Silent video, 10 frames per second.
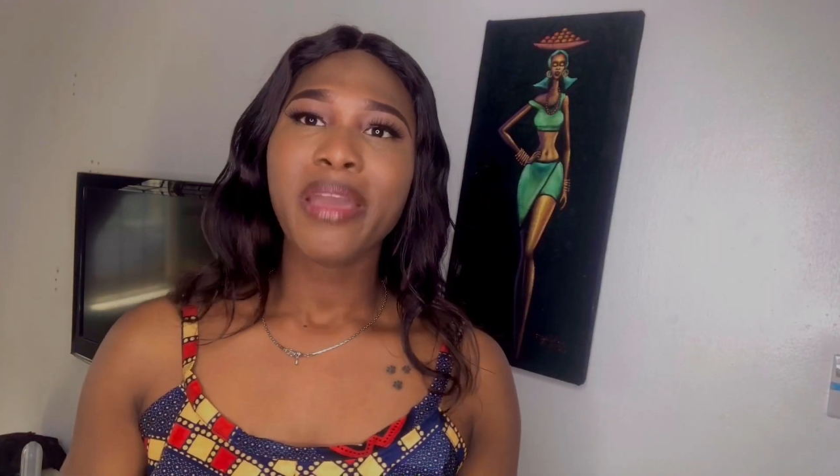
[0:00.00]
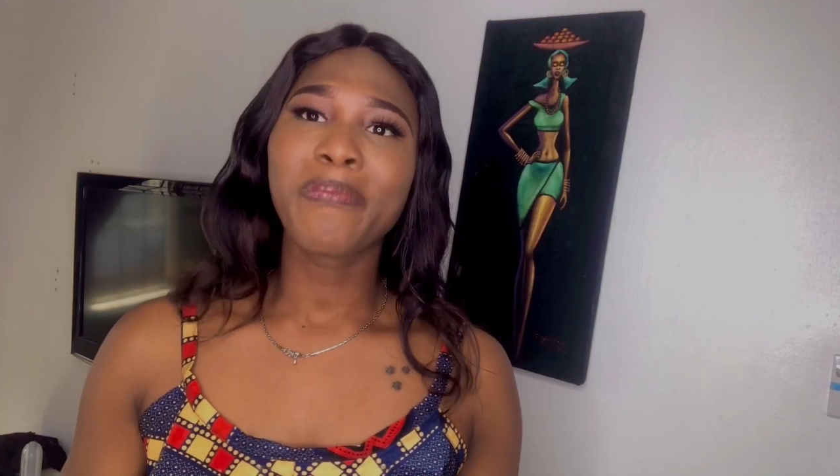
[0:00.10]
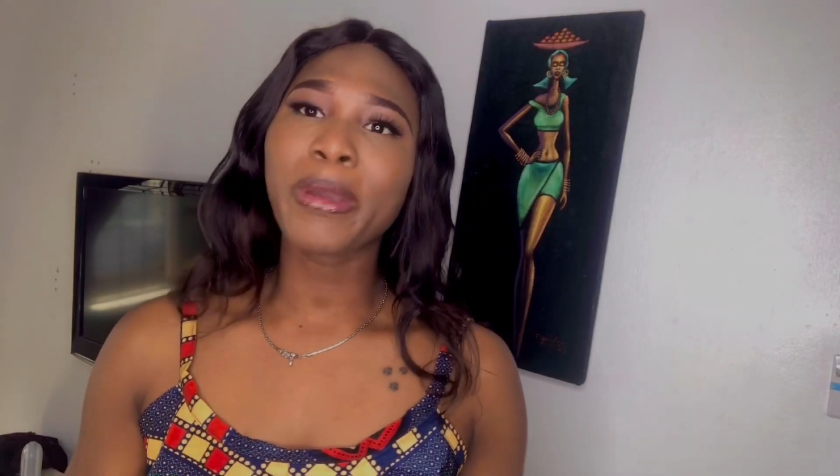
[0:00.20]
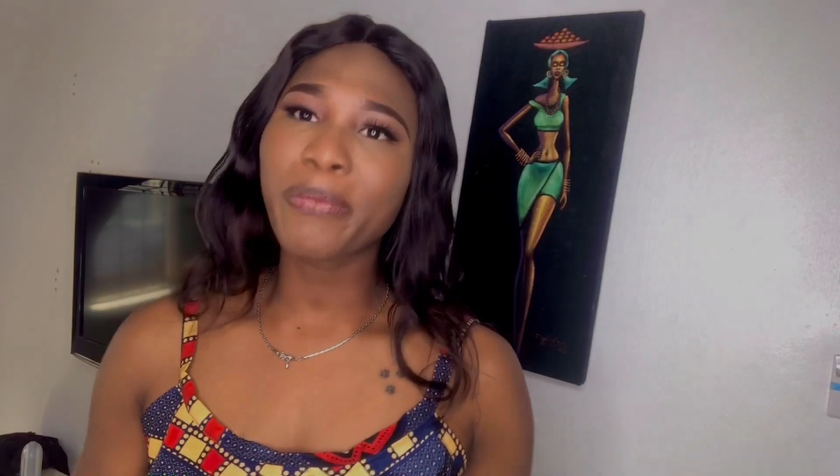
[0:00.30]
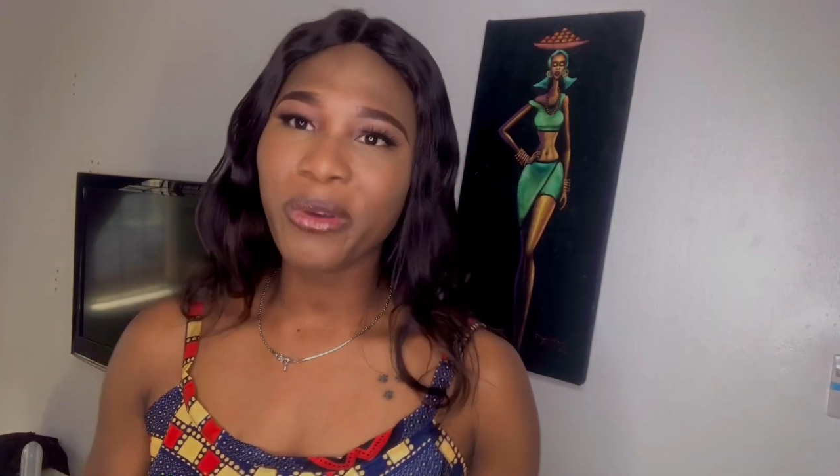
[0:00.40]

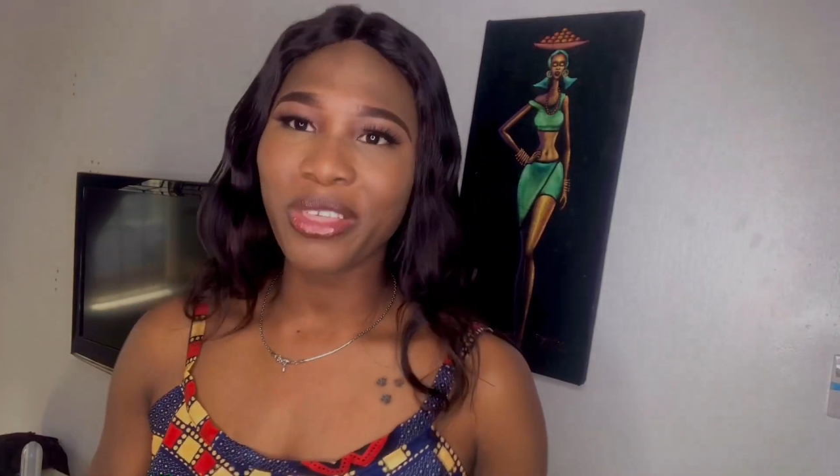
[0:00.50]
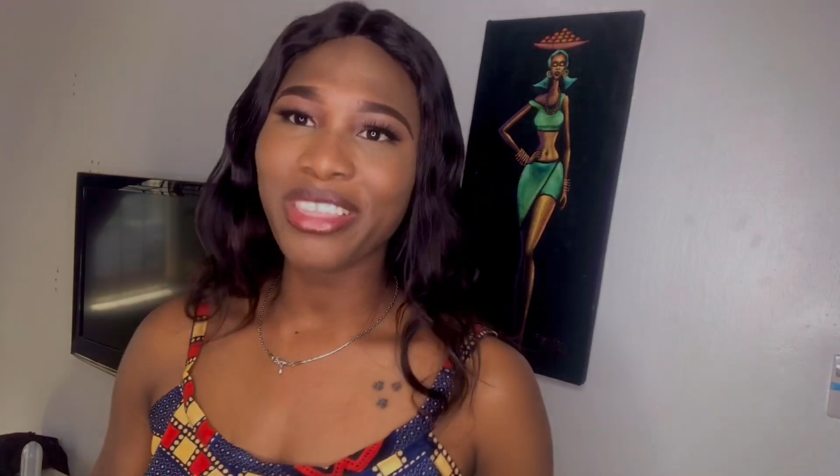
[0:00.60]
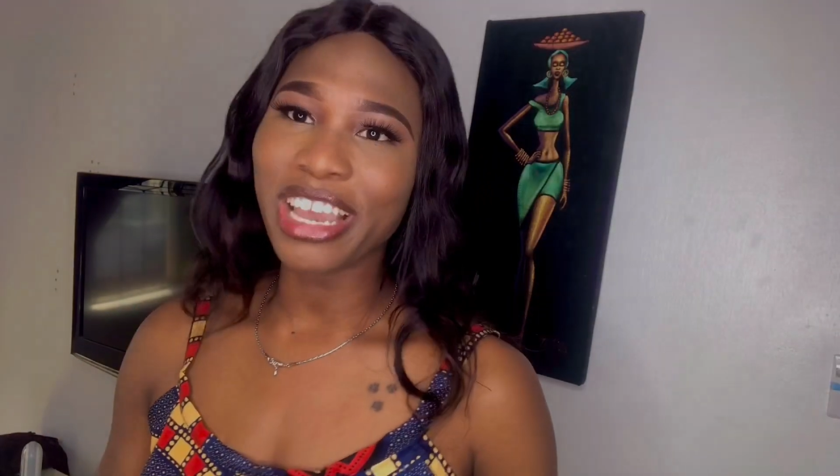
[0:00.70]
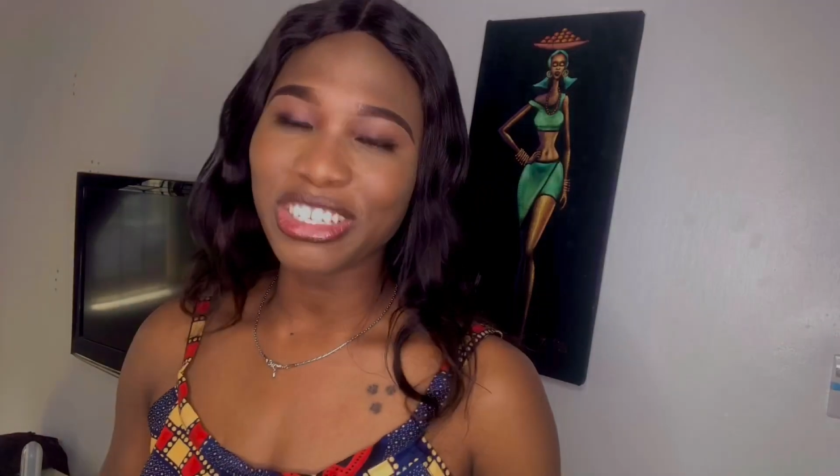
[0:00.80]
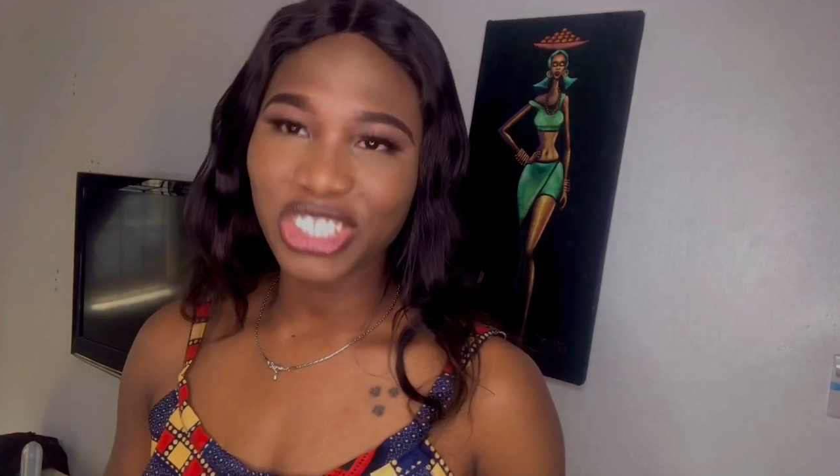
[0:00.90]
Big Brother
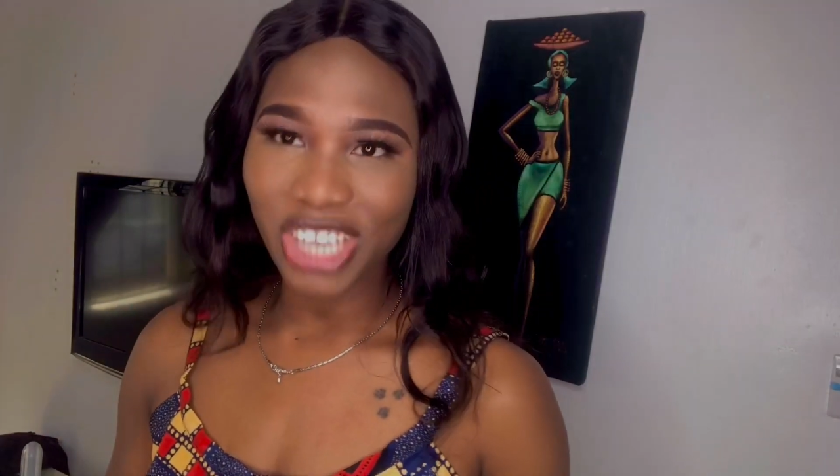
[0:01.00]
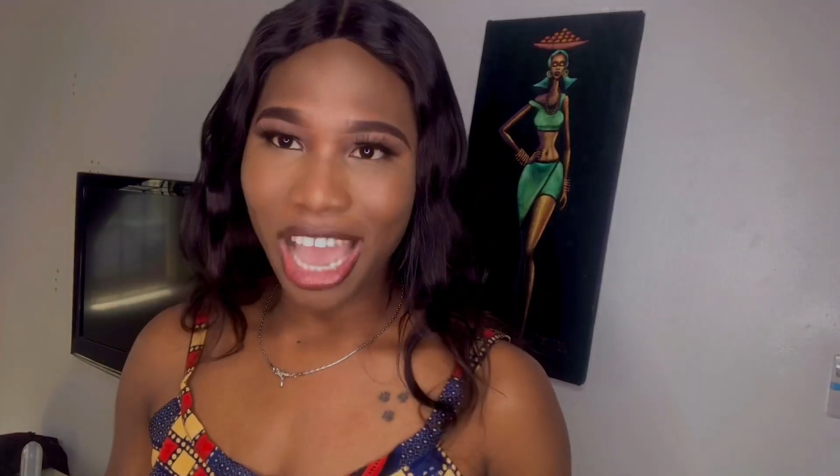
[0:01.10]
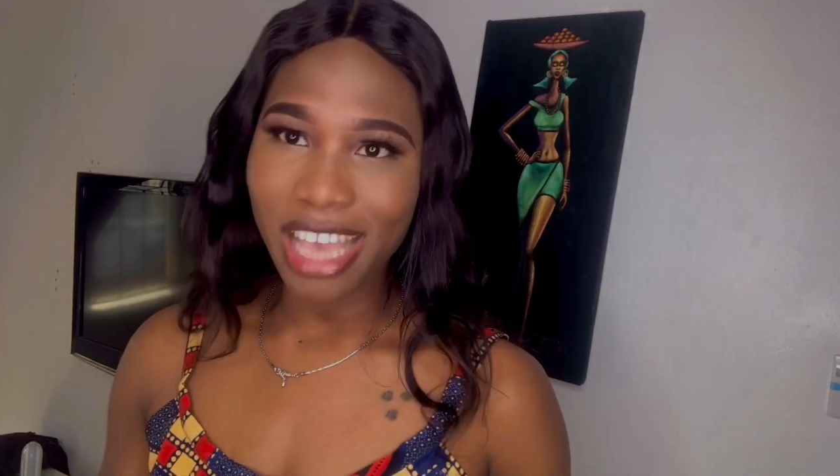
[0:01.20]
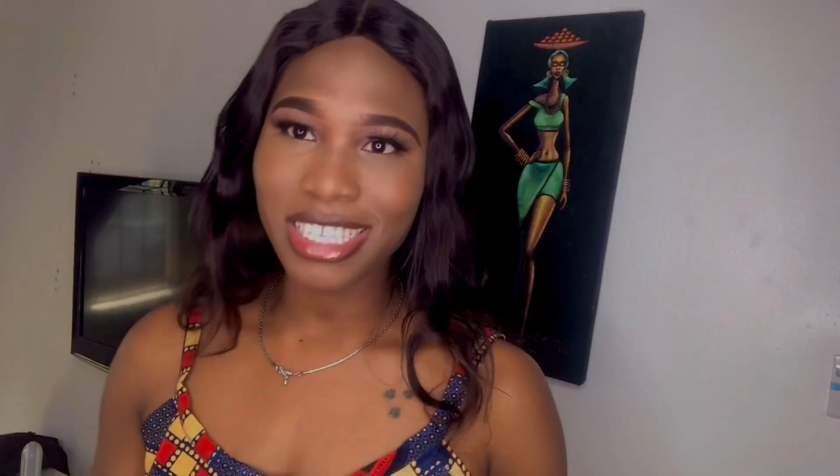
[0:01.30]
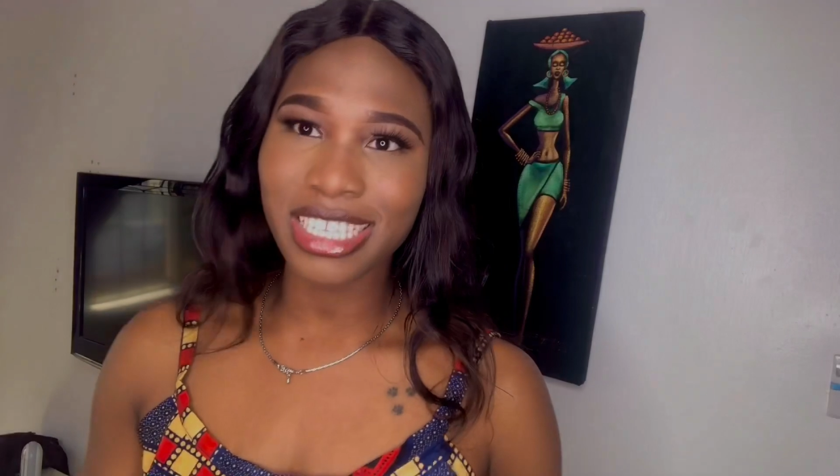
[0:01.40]

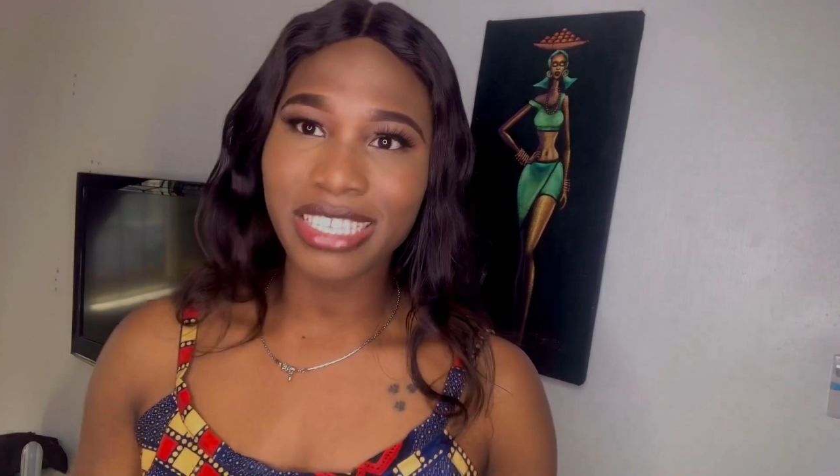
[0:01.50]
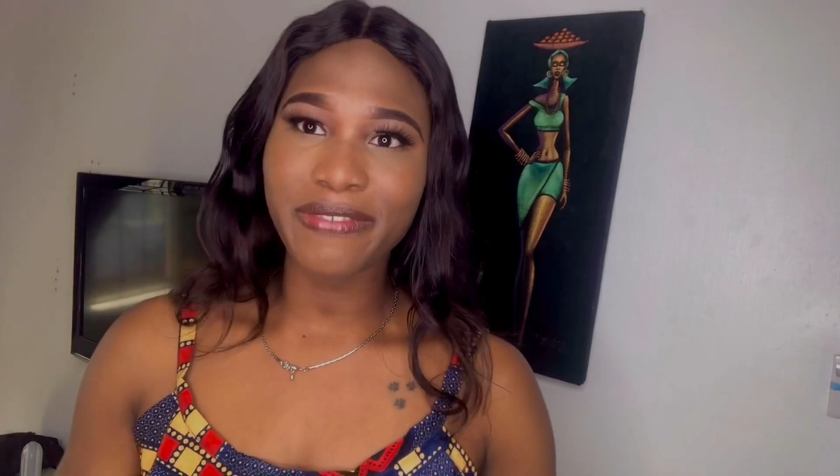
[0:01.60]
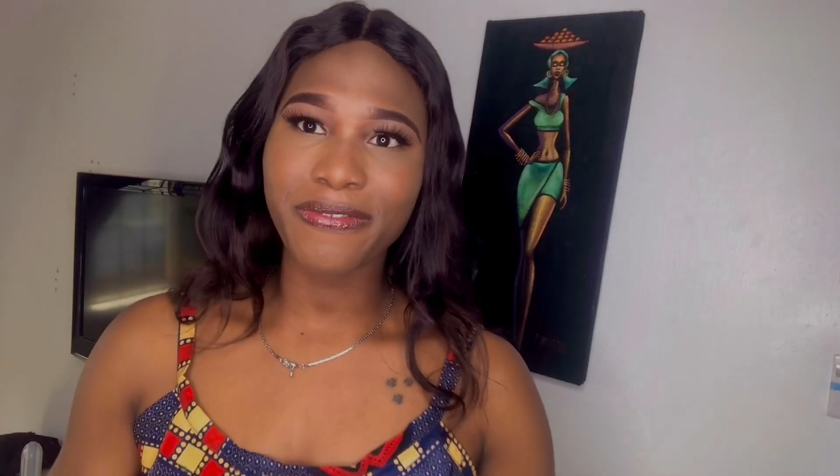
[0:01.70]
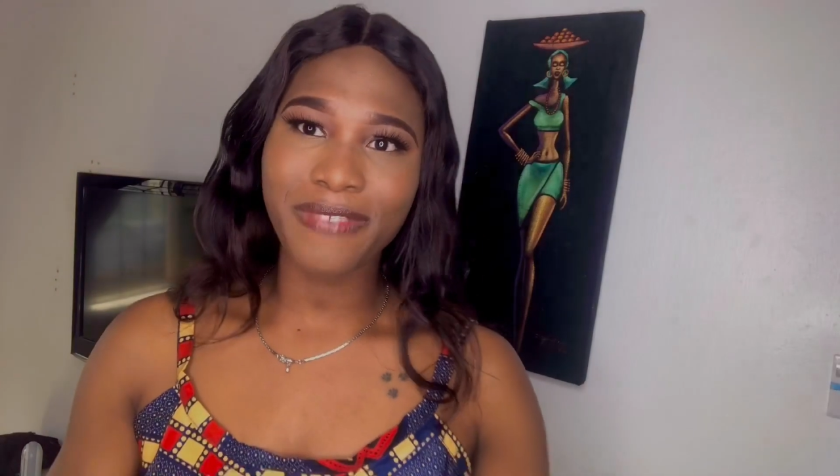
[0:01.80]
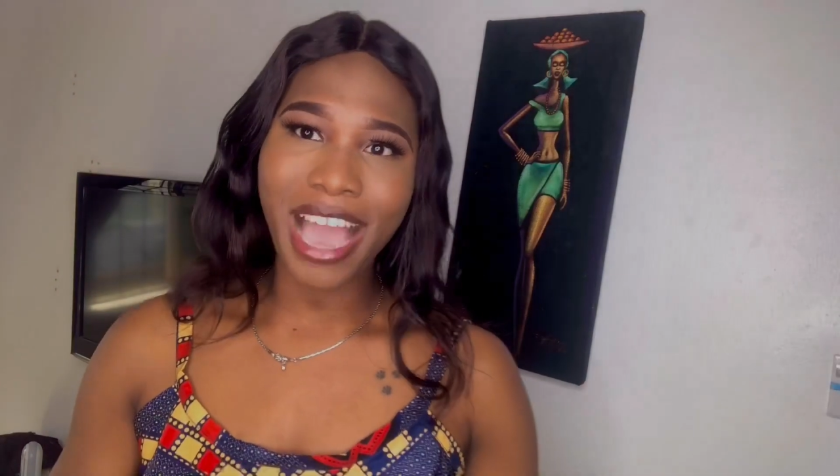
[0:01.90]
Nigeria season
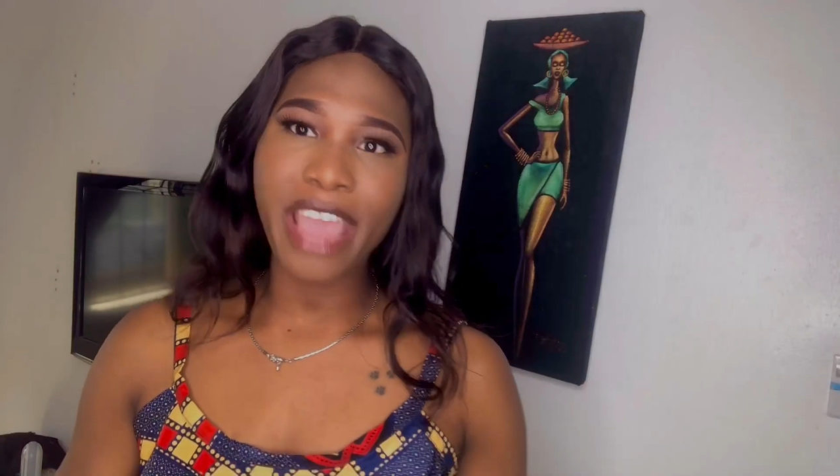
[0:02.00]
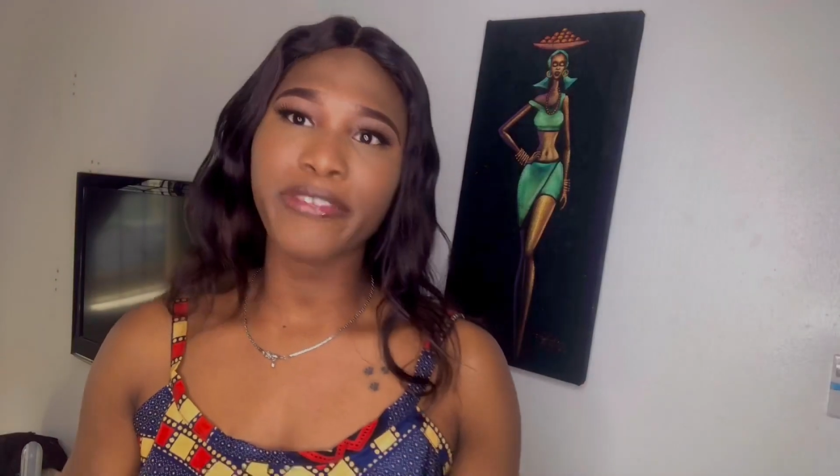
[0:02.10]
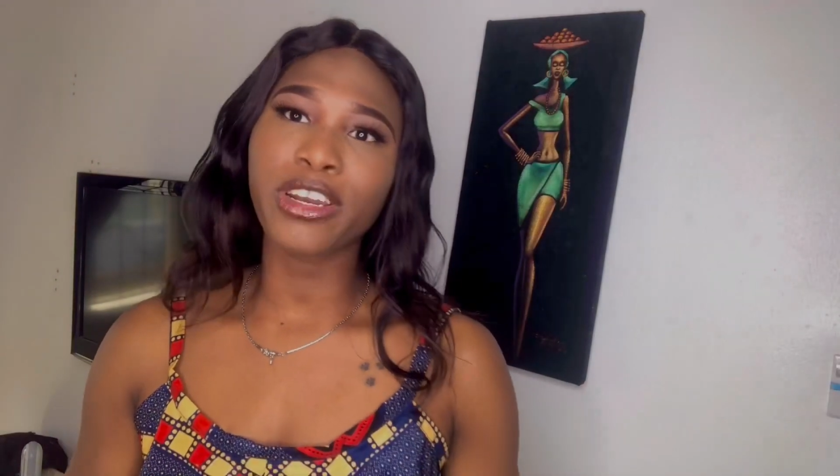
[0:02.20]
5,